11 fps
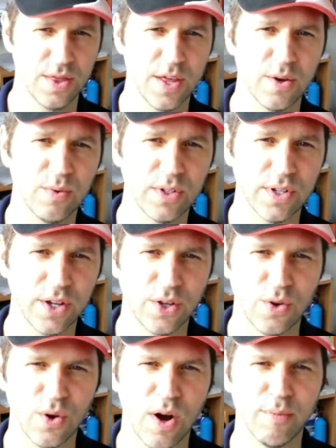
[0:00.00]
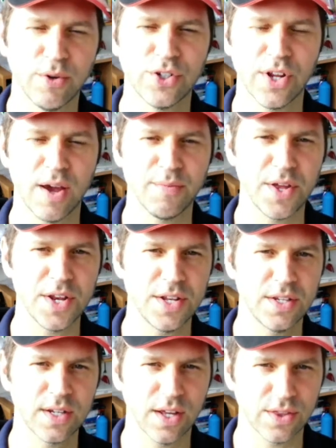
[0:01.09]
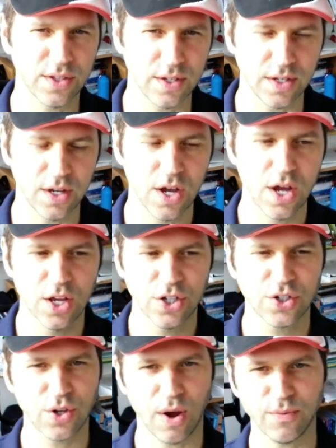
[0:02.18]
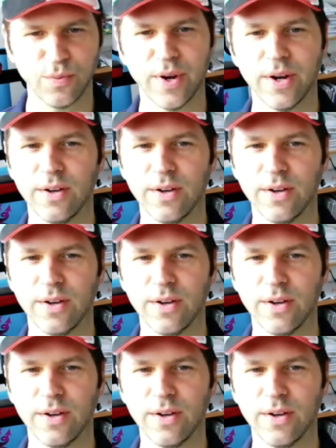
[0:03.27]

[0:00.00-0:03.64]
they will let you know how much time they need to get the software